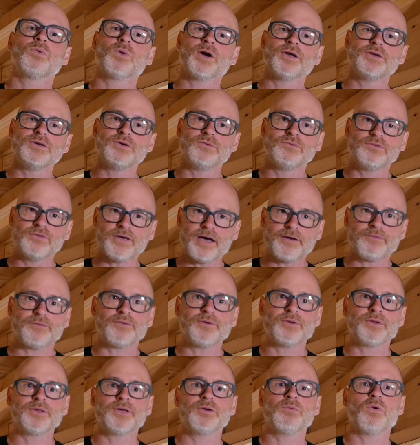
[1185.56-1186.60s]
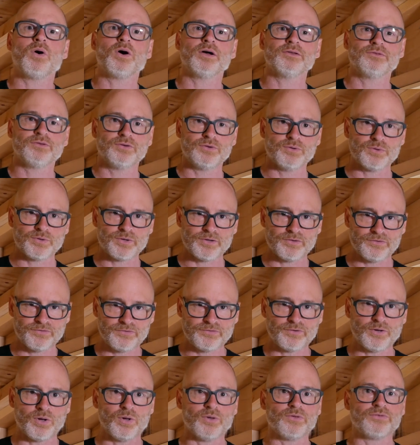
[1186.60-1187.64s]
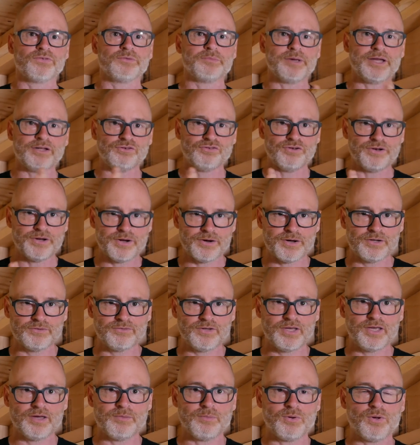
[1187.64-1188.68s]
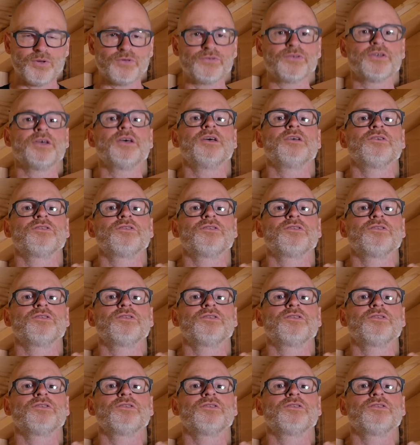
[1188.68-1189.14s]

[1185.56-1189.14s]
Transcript: where you definitely want to consult some engineering tables